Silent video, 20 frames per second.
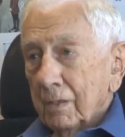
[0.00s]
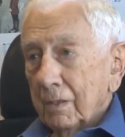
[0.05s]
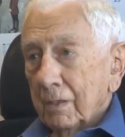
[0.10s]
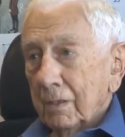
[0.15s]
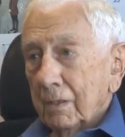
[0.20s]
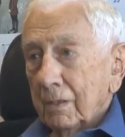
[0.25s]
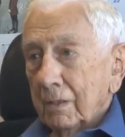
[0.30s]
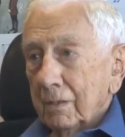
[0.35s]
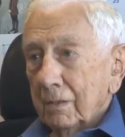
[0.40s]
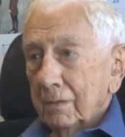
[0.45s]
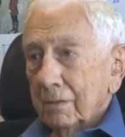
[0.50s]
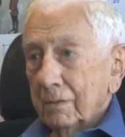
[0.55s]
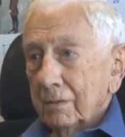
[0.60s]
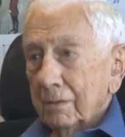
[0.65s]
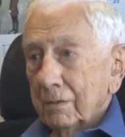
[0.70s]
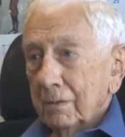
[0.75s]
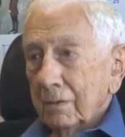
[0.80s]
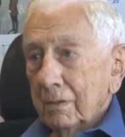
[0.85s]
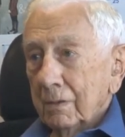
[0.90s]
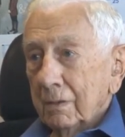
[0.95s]
uh,
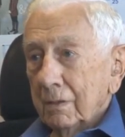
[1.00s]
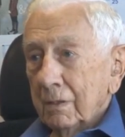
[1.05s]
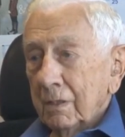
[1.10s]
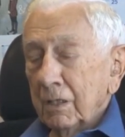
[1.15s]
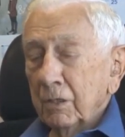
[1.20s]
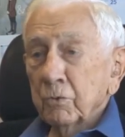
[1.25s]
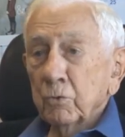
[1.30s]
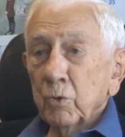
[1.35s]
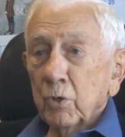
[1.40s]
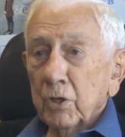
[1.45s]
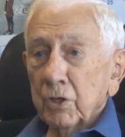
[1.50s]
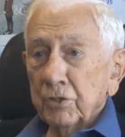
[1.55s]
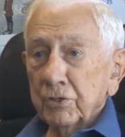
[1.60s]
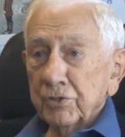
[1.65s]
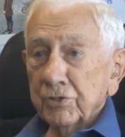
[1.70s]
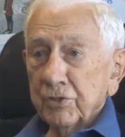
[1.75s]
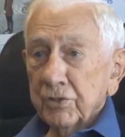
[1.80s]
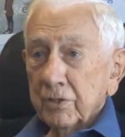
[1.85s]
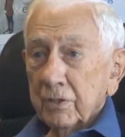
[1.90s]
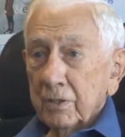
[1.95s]
uh,
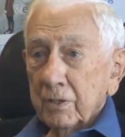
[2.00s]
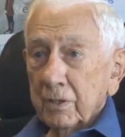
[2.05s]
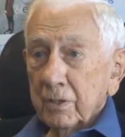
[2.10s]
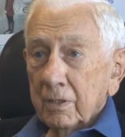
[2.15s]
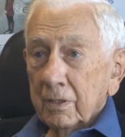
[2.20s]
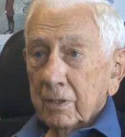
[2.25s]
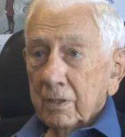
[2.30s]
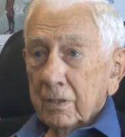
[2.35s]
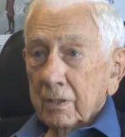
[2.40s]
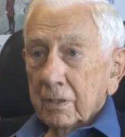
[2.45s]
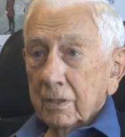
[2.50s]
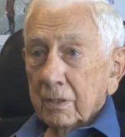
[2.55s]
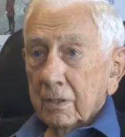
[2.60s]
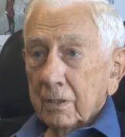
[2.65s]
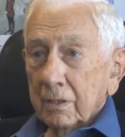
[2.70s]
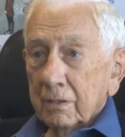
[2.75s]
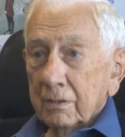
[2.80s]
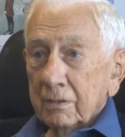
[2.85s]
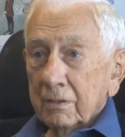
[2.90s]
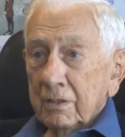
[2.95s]
headquarters
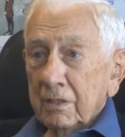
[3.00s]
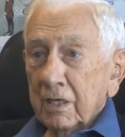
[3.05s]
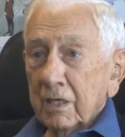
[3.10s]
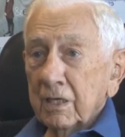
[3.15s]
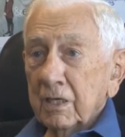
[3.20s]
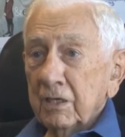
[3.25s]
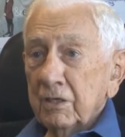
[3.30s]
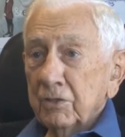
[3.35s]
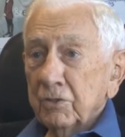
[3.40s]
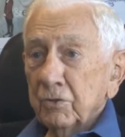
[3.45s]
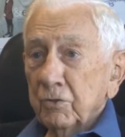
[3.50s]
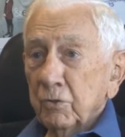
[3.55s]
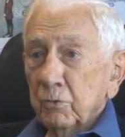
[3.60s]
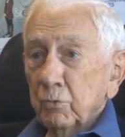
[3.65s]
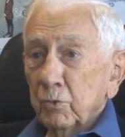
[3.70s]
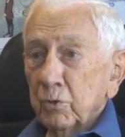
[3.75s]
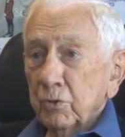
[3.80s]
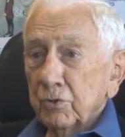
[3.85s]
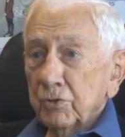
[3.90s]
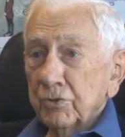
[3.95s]
uh, dug into the
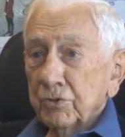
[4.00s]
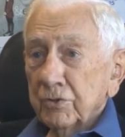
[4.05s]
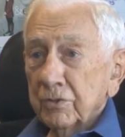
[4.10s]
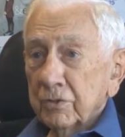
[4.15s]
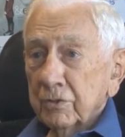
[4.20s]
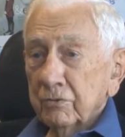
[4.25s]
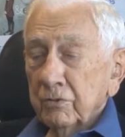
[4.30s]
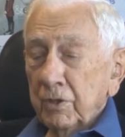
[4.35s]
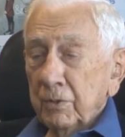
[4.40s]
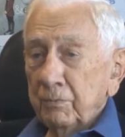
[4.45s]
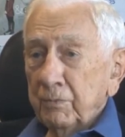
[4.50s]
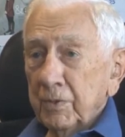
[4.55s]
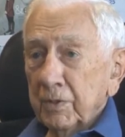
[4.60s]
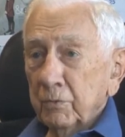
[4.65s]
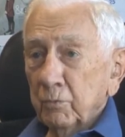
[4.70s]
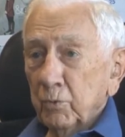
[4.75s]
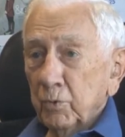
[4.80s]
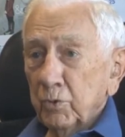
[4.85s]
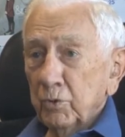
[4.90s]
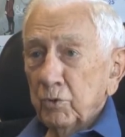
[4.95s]
woods, great big
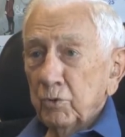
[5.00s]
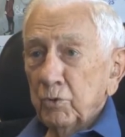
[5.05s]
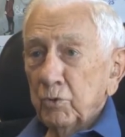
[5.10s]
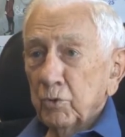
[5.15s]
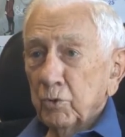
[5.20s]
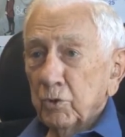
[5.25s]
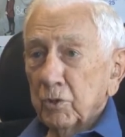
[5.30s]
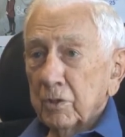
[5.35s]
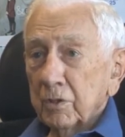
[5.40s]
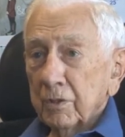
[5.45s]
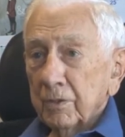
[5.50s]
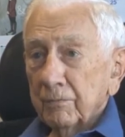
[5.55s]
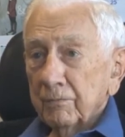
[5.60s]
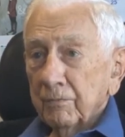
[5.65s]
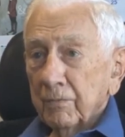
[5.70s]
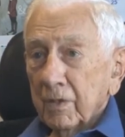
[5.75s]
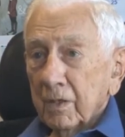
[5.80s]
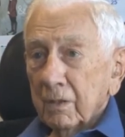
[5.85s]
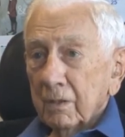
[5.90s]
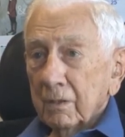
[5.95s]
wooden door,
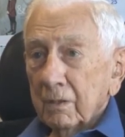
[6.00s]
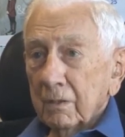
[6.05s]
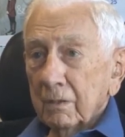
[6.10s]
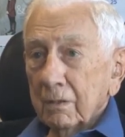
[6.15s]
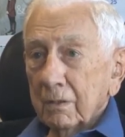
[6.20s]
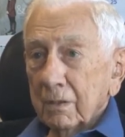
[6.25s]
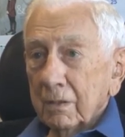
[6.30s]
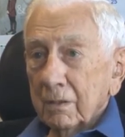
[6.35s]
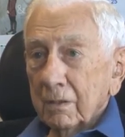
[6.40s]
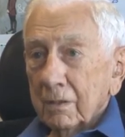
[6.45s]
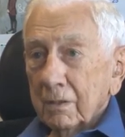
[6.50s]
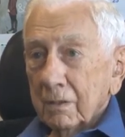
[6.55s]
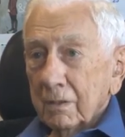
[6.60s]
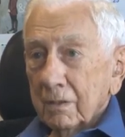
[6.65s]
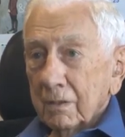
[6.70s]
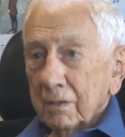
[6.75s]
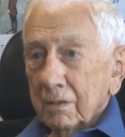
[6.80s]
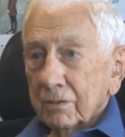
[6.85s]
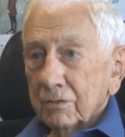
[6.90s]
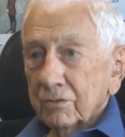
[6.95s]
all right?
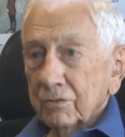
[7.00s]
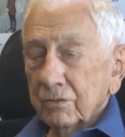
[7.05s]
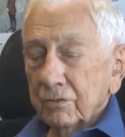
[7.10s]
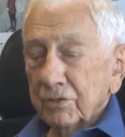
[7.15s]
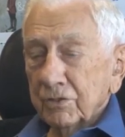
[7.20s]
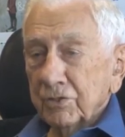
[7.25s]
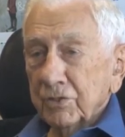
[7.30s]
So the